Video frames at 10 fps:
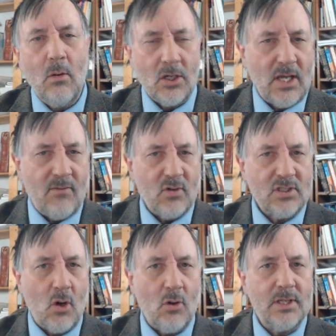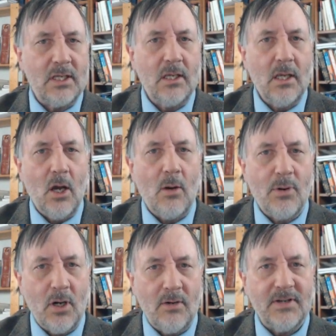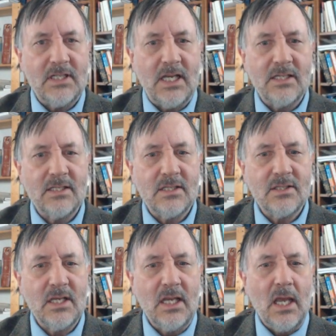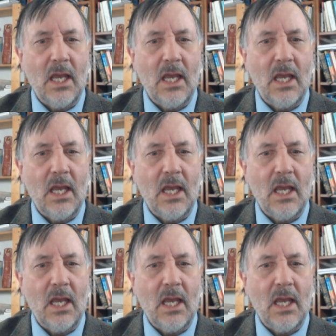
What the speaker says: We also have what's called the perfect tenses,